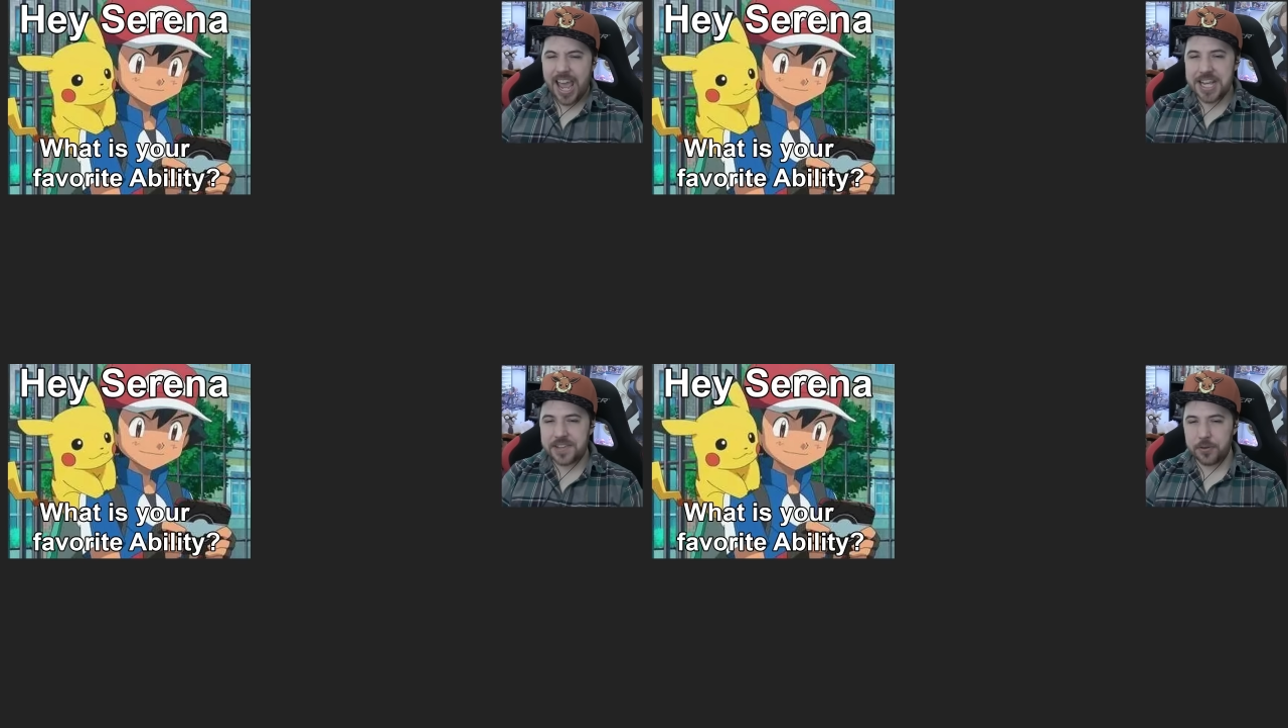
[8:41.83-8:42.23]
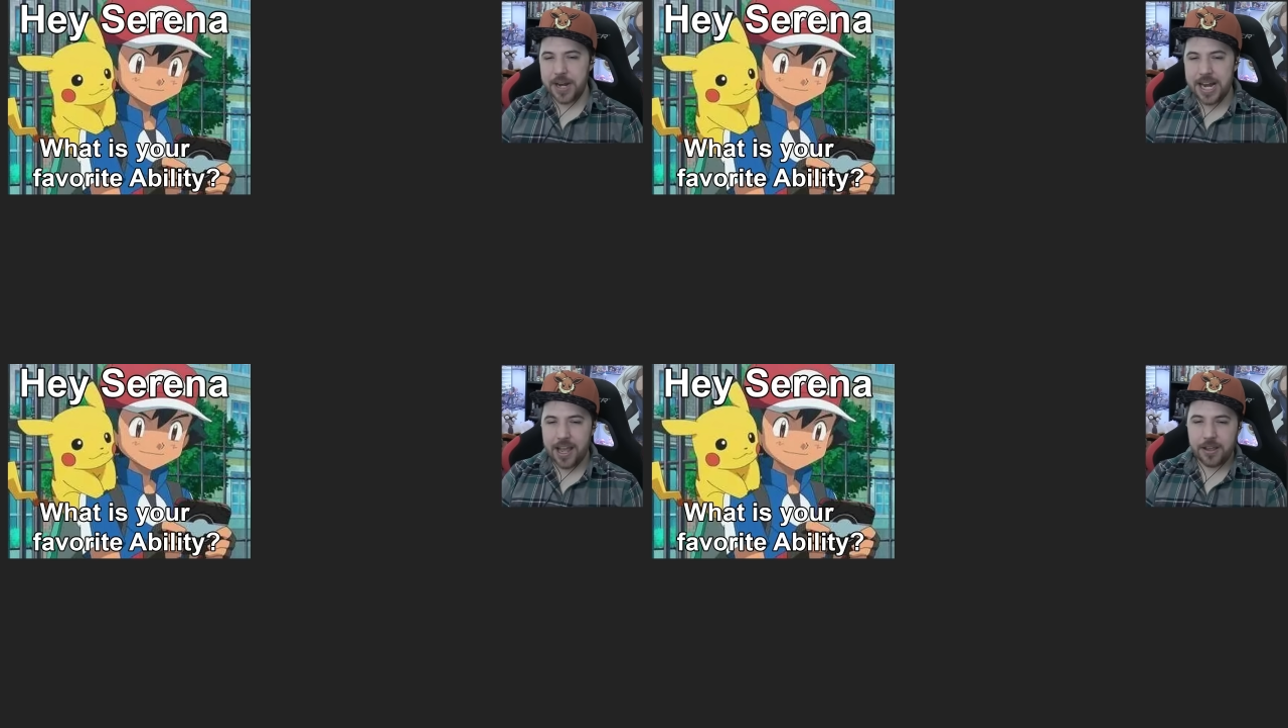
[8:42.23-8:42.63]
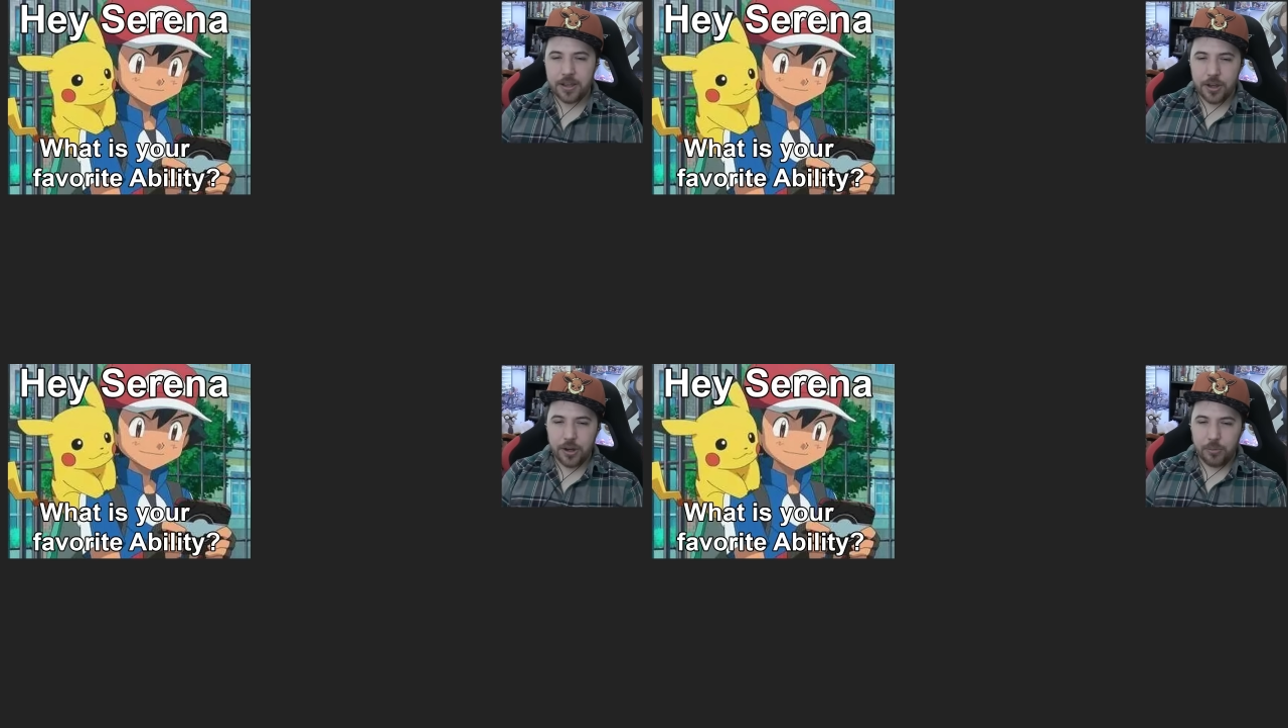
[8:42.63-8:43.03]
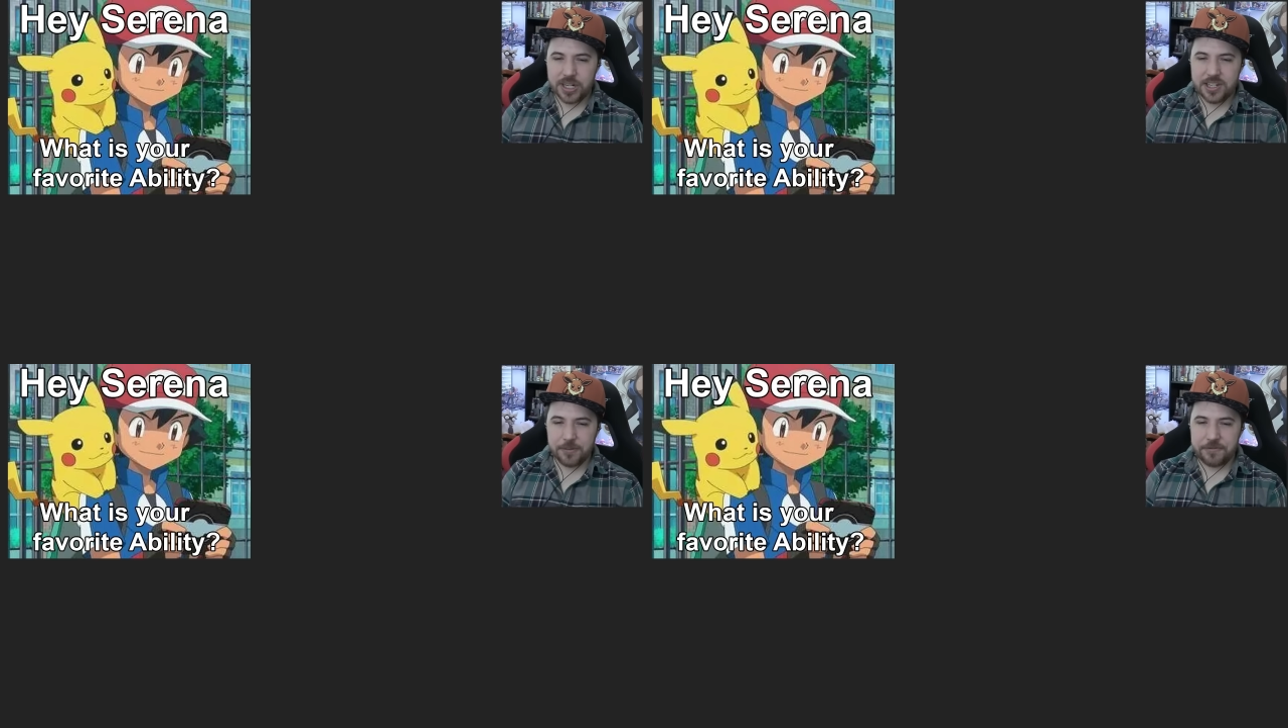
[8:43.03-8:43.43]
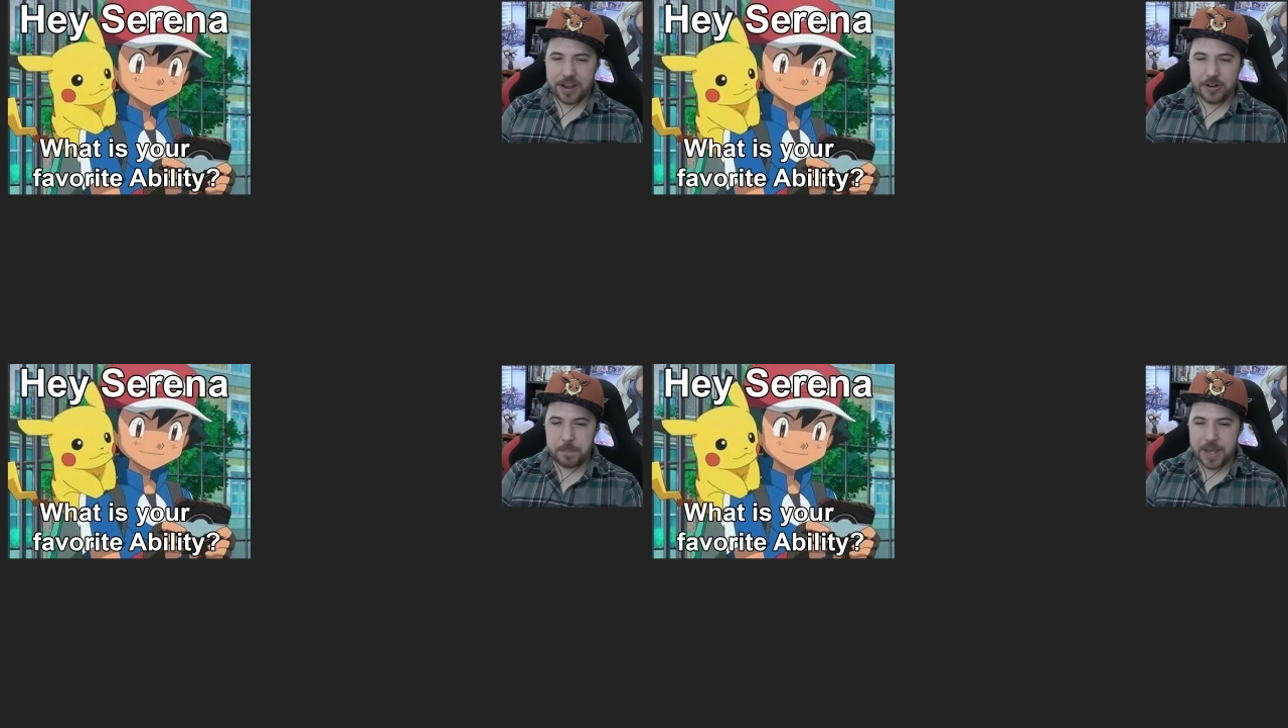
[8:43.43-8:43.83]
Hey, Serena, what's your
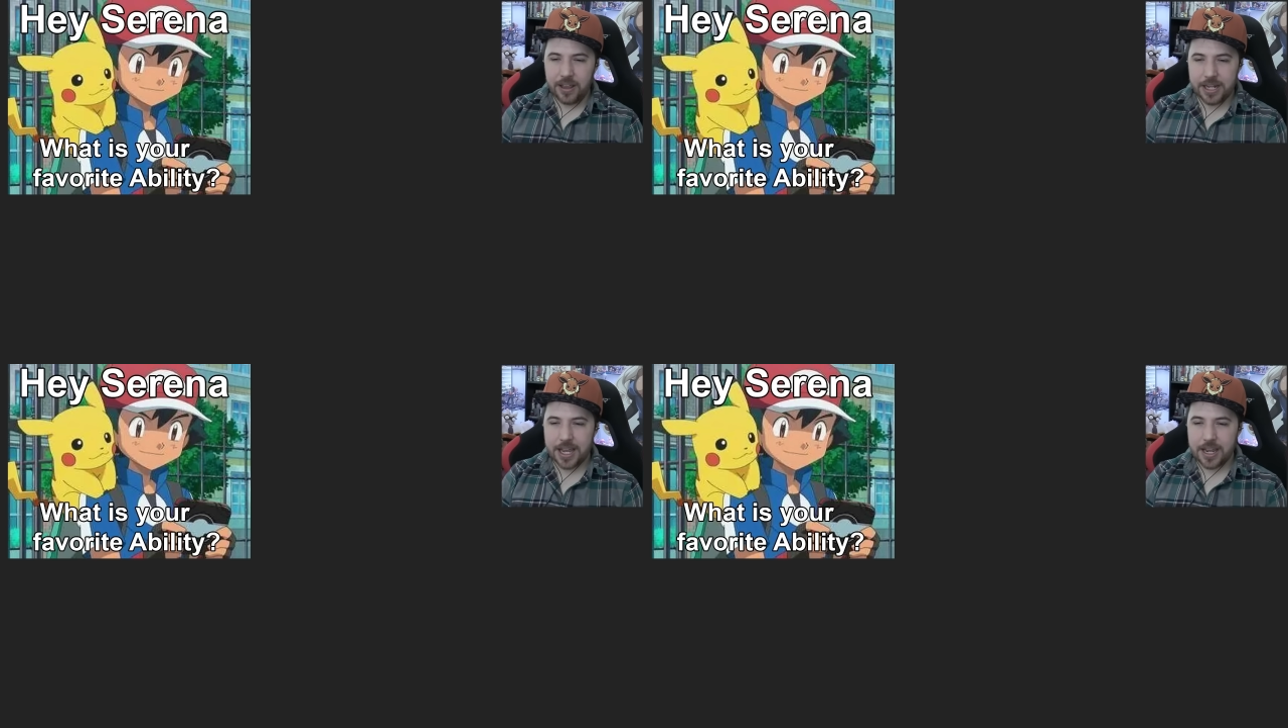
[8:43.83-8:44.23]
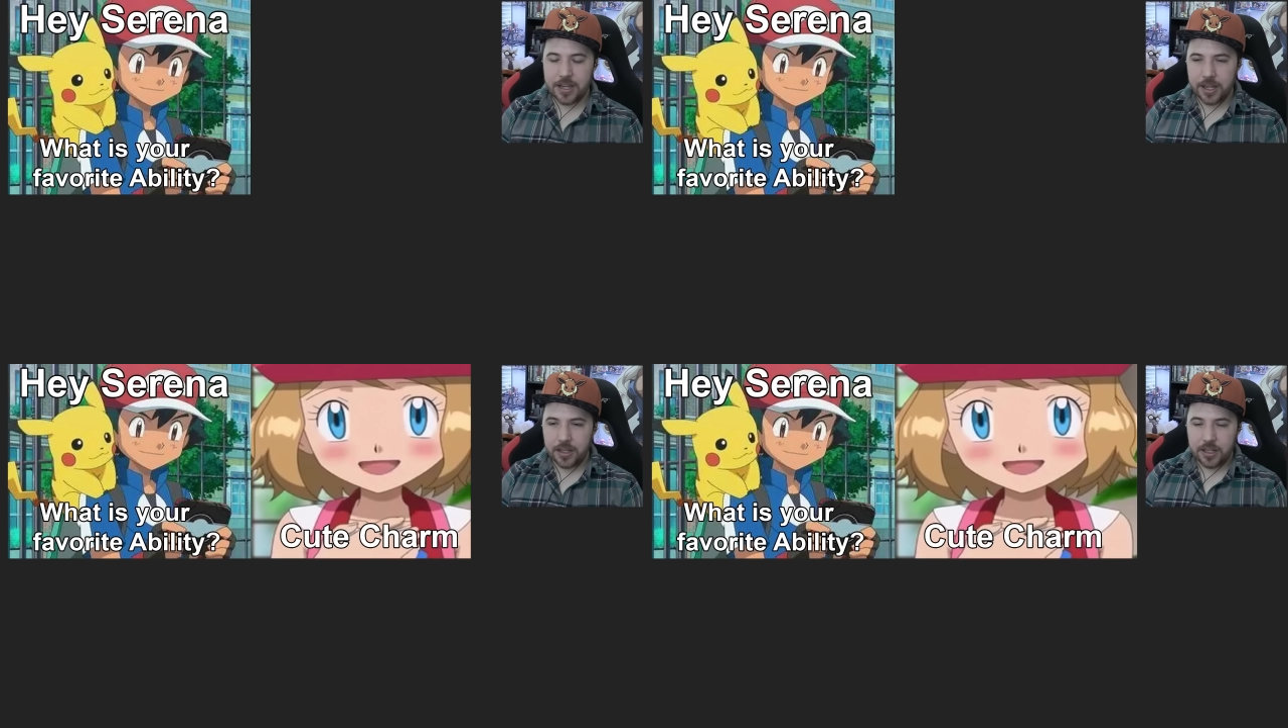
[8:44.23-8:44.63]
favorite ability?